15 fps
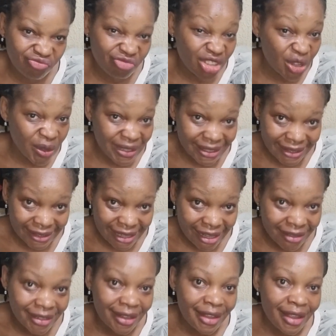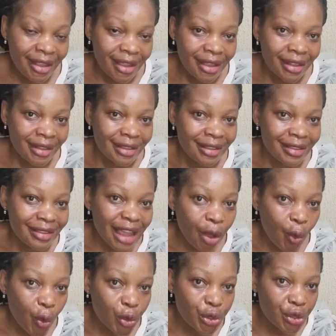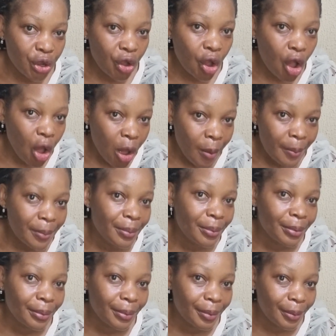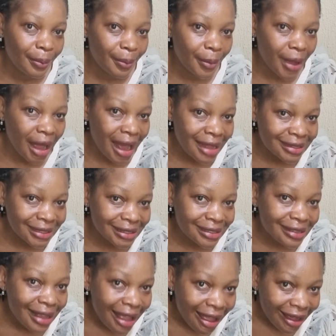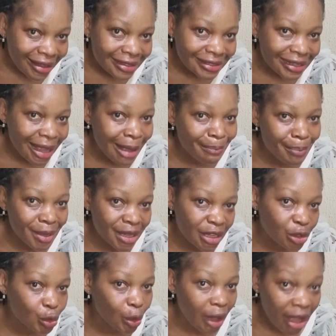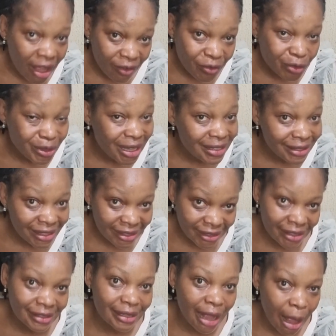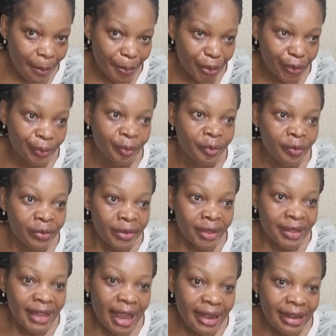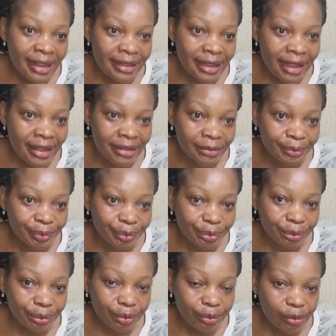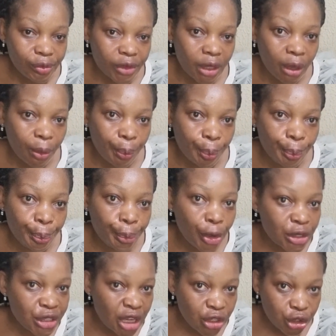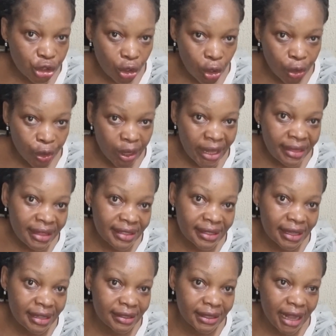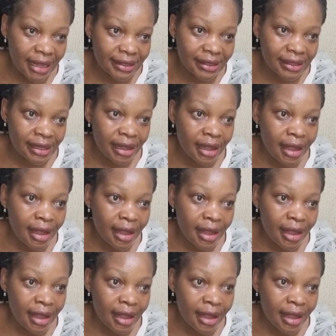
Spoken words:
you understand, they could come at night and begin to have you. Yes, these things happen. Then again, projection in the sense that